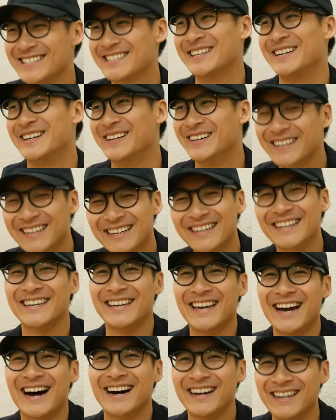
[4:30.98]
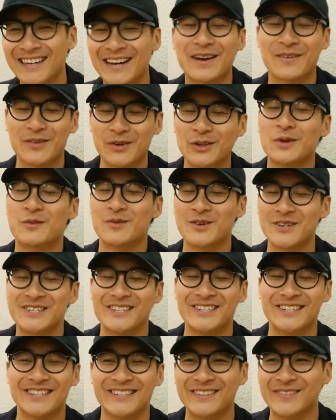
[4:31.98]
so yeah, I really
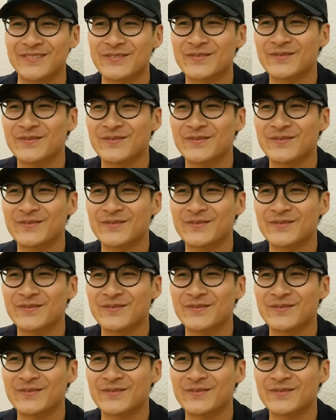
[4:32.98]
appreciate it.